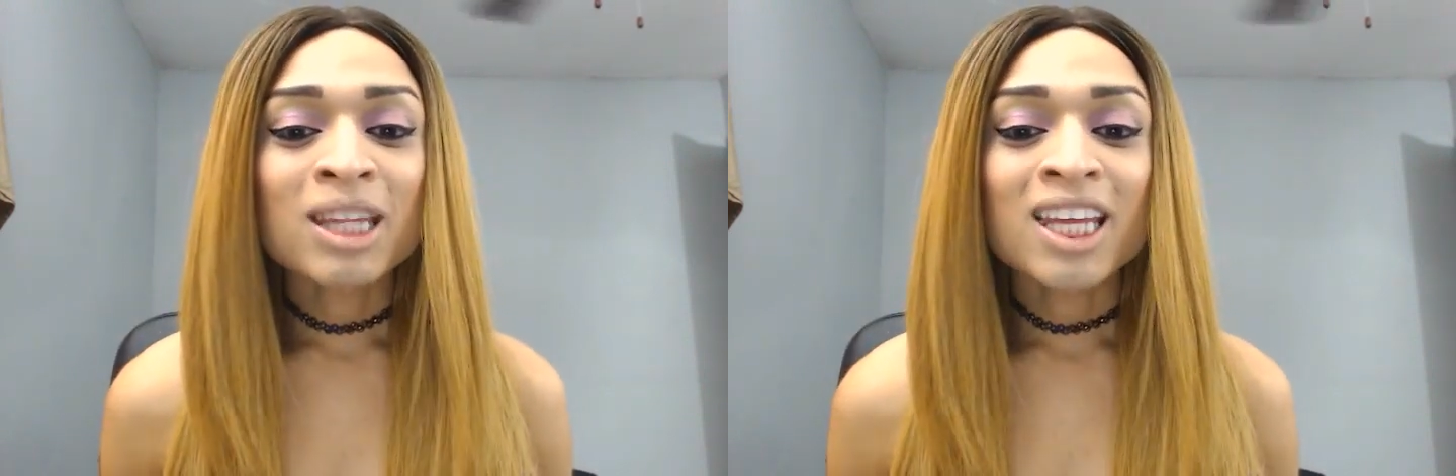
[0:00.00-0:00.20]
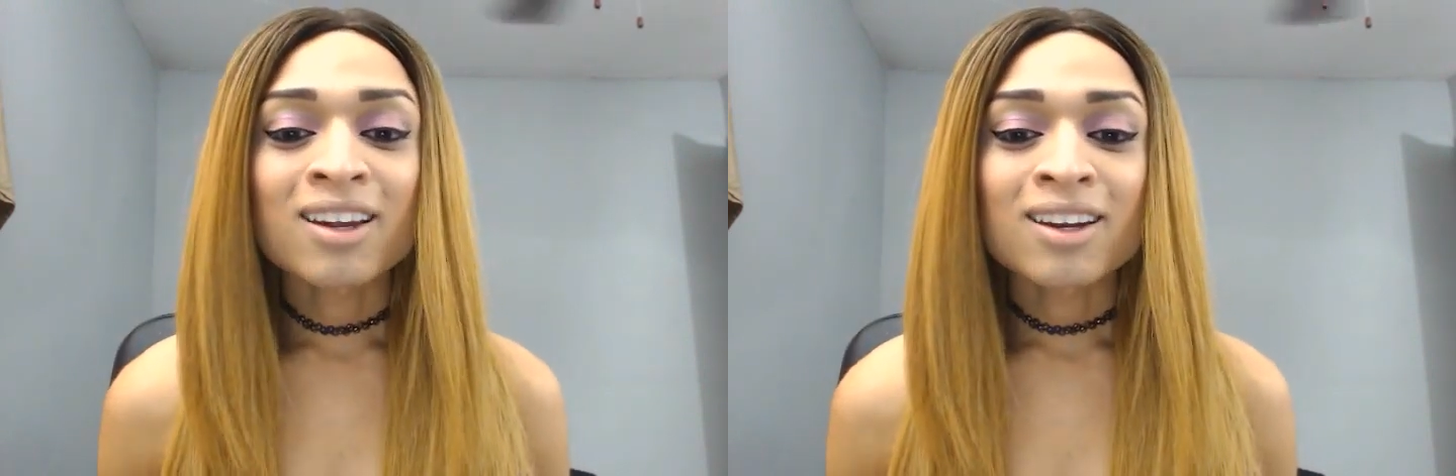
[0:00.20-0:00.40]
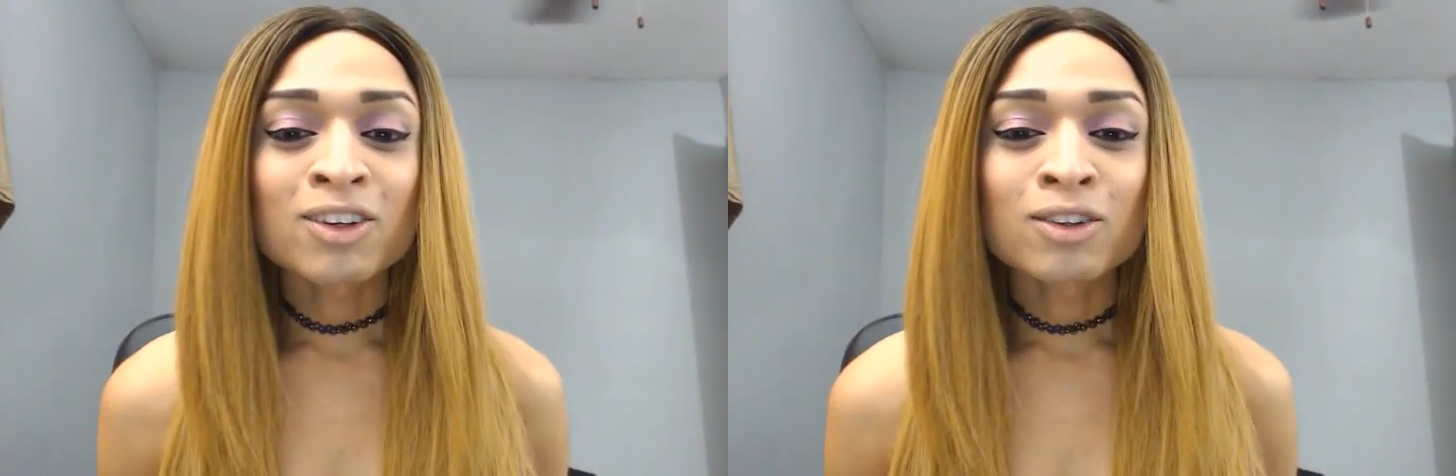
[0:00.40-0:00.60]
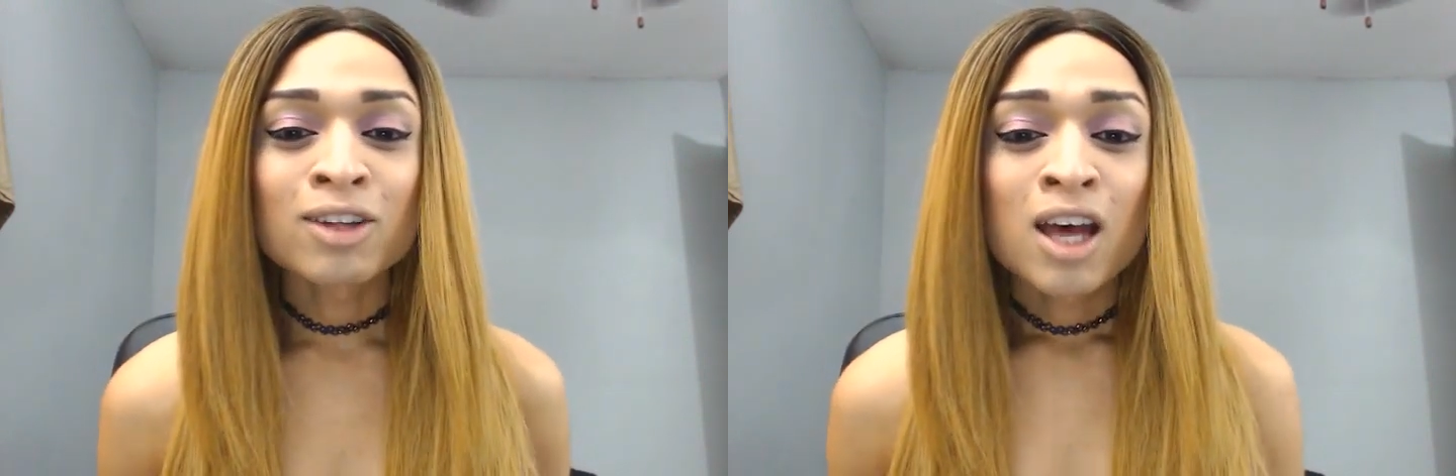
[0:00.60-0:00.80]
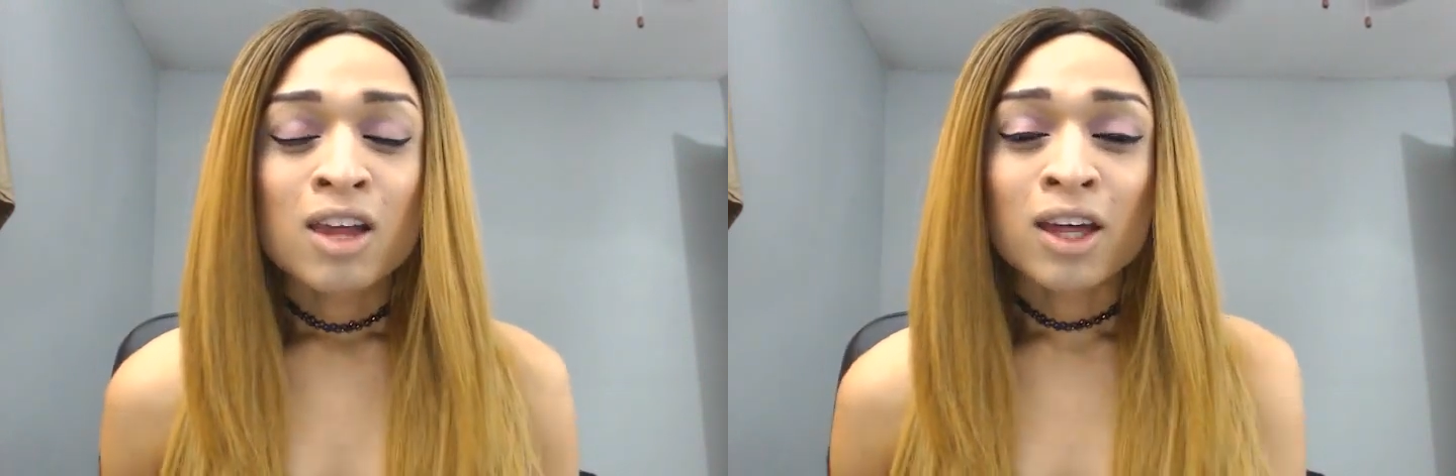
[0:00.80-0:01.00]

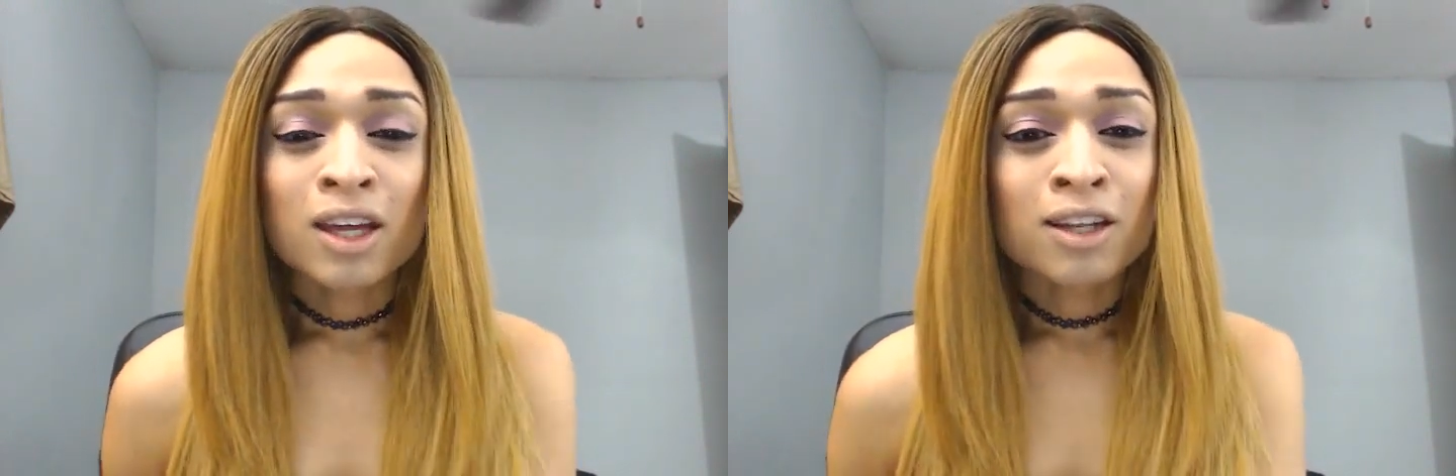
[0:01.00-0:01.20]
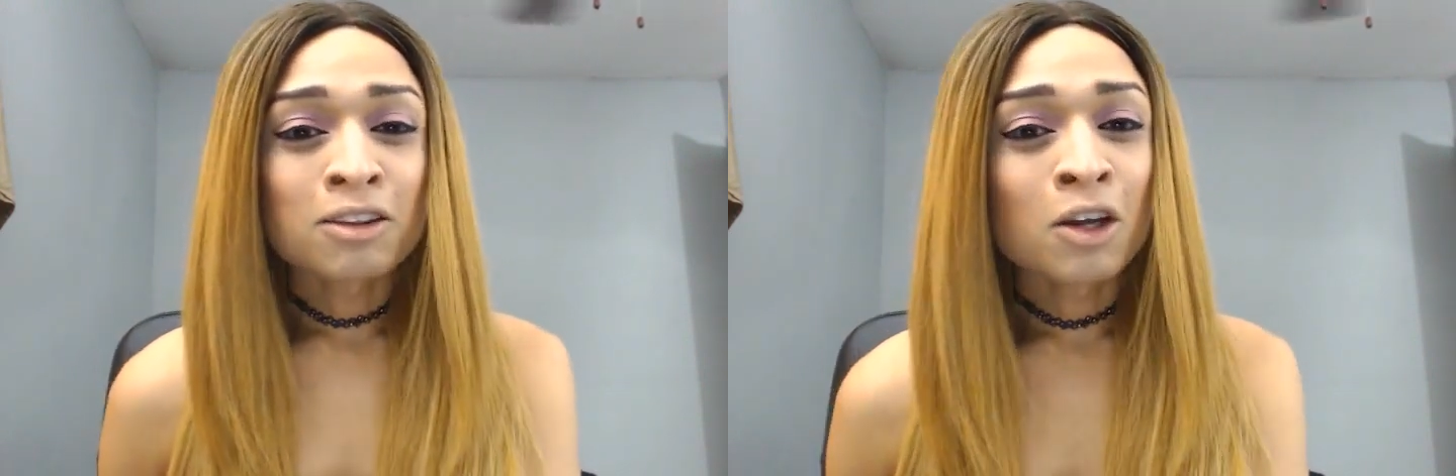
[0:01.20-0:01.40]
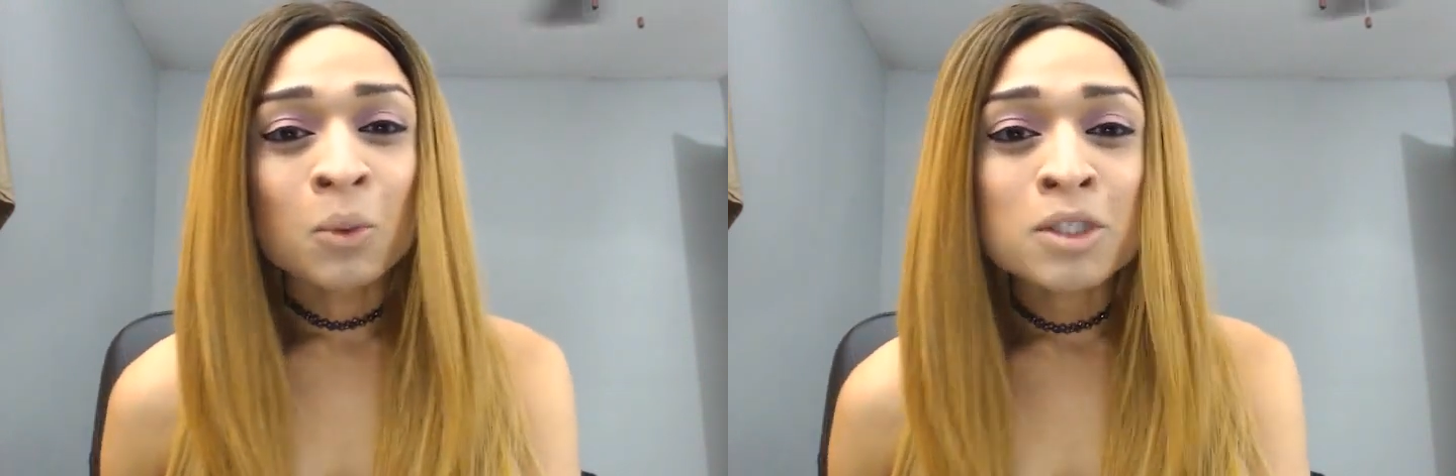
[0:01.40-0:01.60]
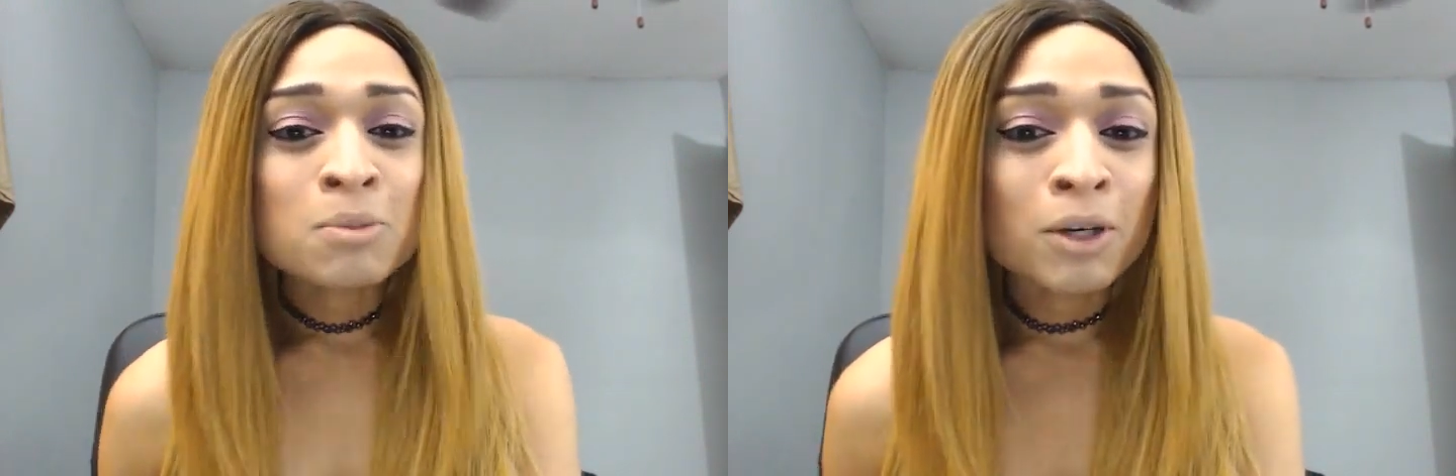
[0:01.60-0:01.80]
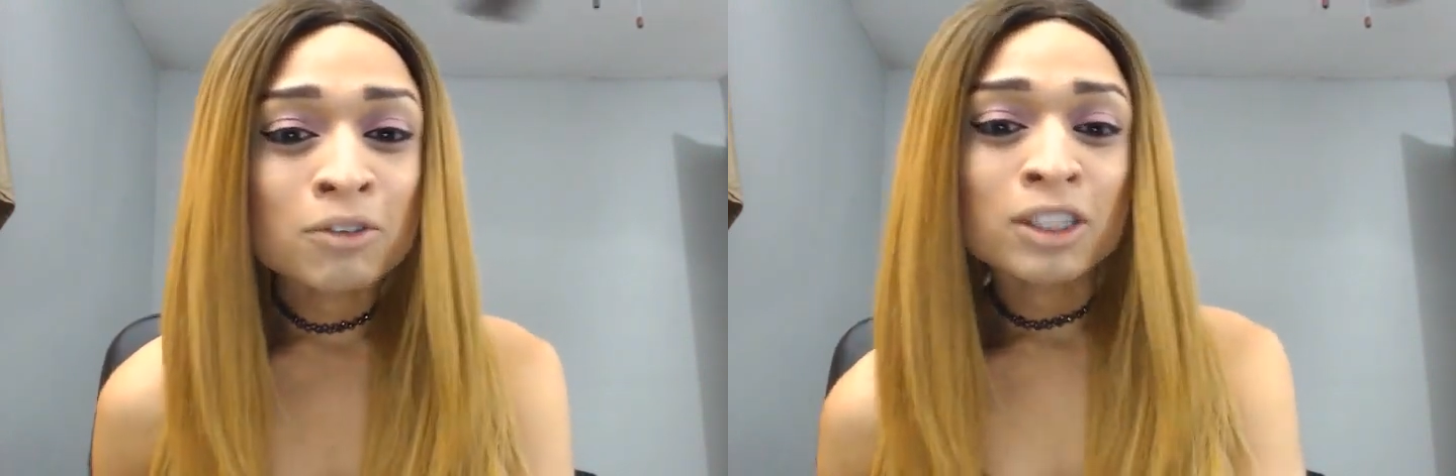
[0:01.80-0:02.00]
that no one's
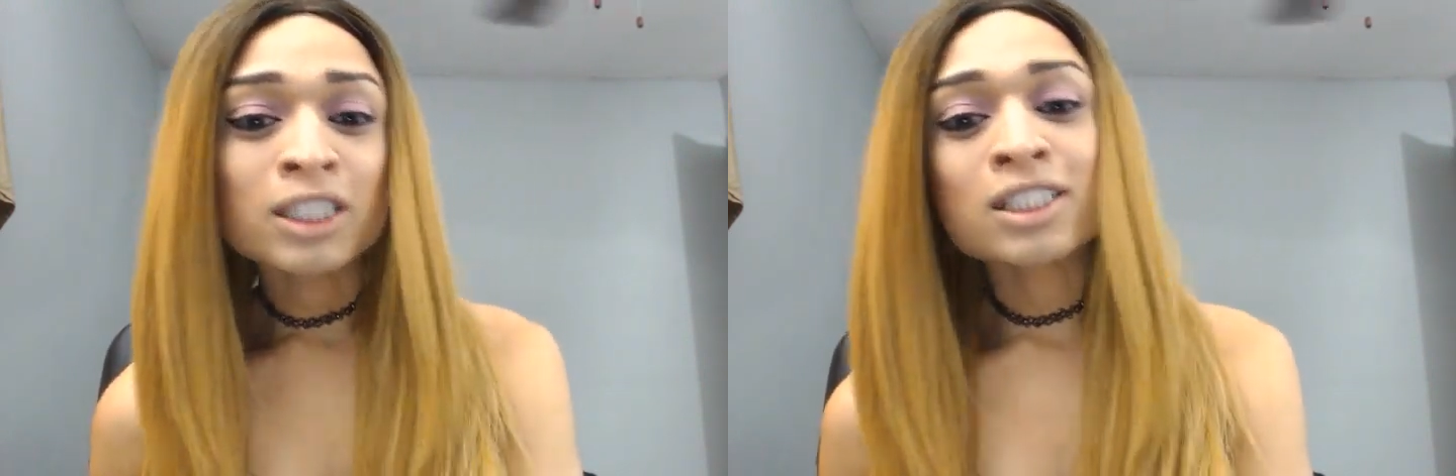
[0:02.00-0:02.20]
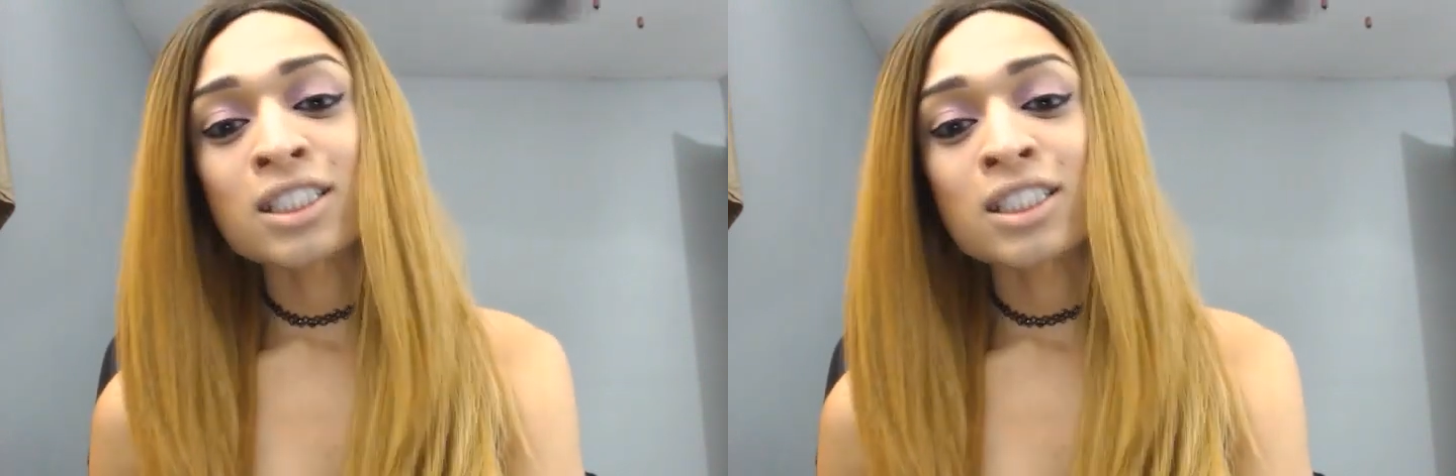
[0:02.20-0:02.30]
perfect,